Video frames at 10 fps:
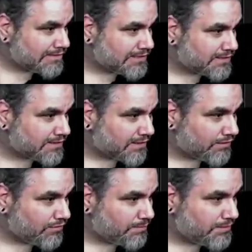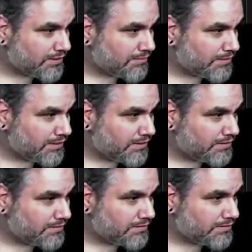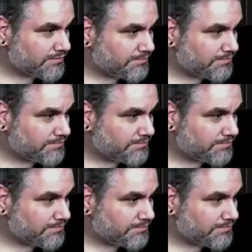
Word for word: Let's get Cryptic Command.